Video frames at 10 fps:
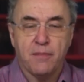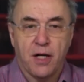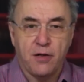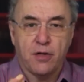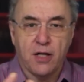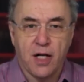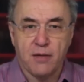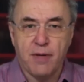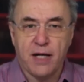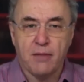and you can kind
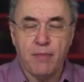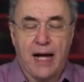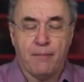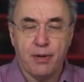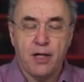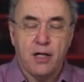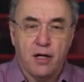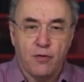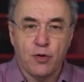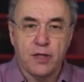of make a map
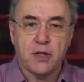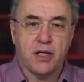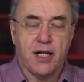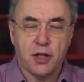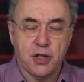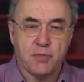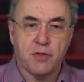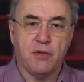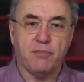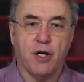of all these connections
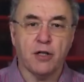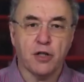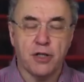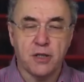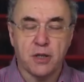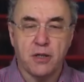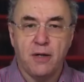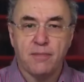between branches.